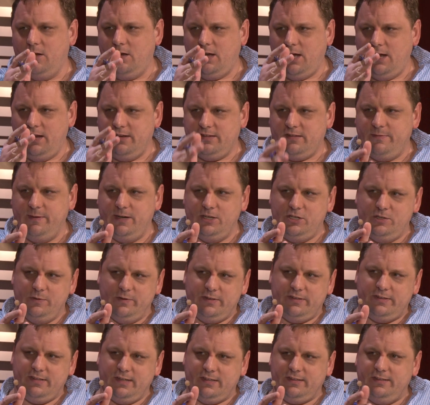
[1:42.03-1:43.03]
I estimated she
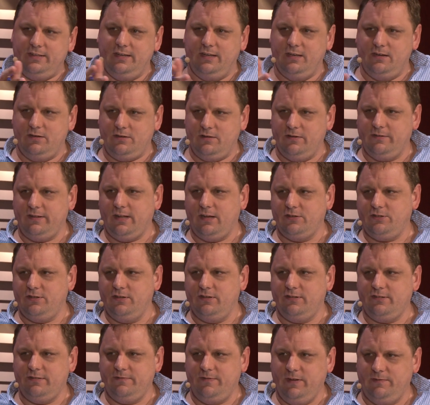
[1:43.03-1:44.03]
was 60, and it turns out
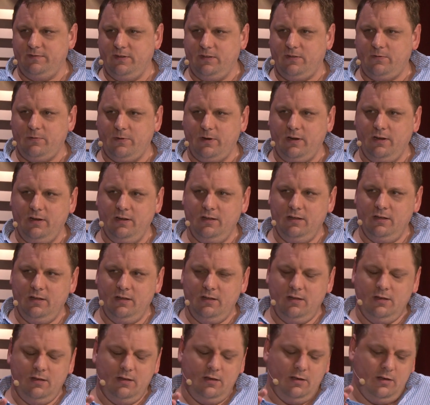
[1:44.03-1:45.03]
she's 53.
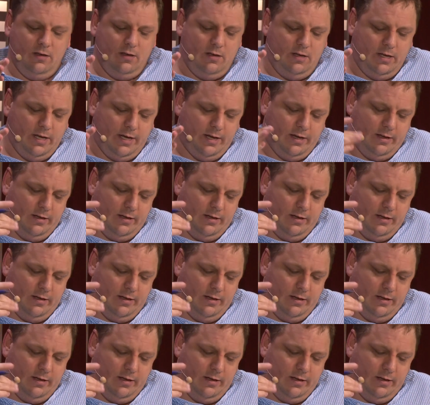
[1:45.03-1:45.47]
53. Yeah.